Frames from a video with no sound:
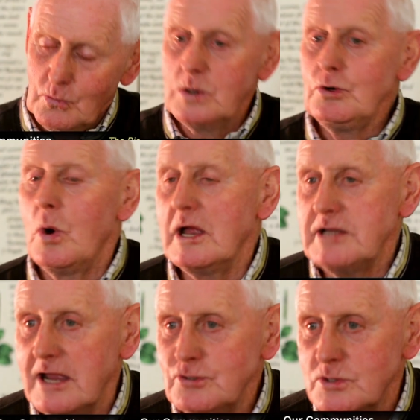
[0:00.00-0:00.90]
Well, no,
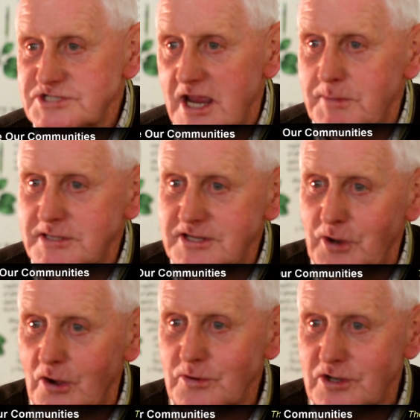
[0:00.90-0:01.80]
I don't say, but you
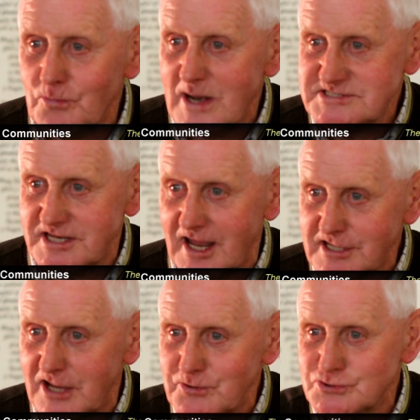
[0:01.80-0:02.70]
know, on Wednesday
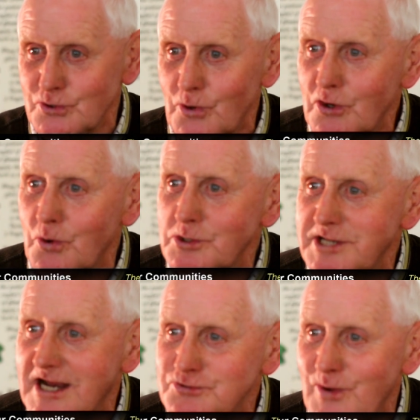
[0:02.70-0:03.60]
night I used to go
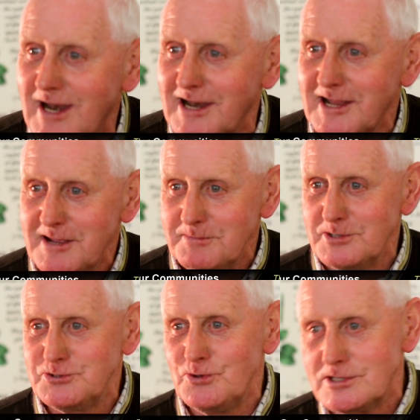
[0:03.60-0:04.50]
courting as well,
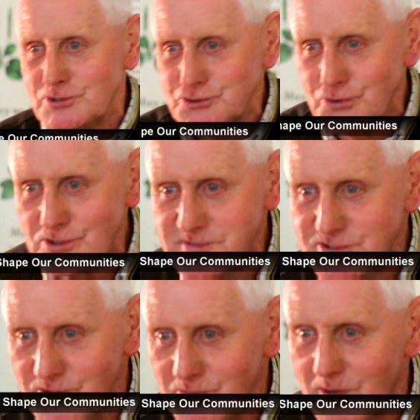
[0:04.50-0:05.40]
but you had to choose
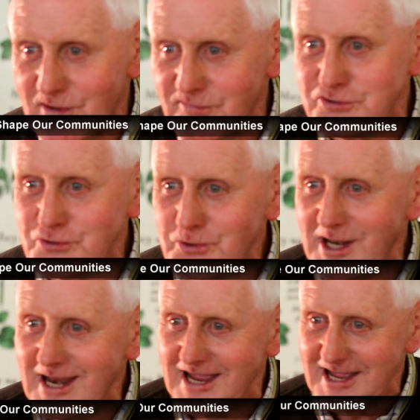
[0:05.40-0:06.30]
between one of the two,
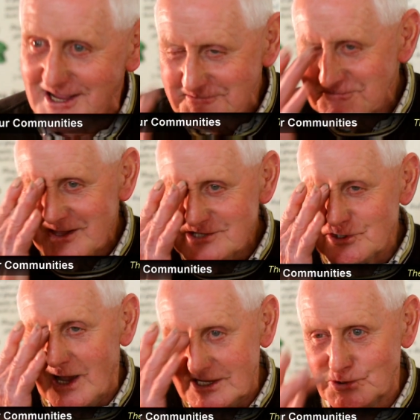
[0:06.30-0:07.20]
innit?
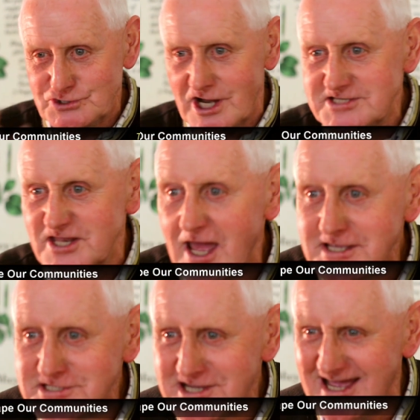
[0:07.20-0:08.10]
So I had to change the
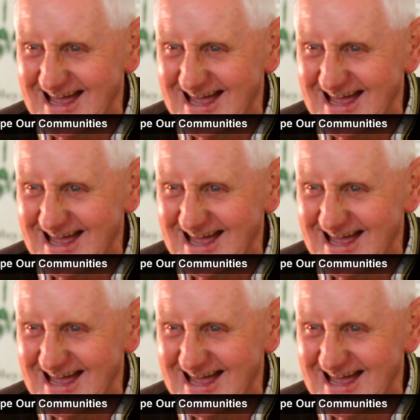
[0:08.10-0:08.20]
night.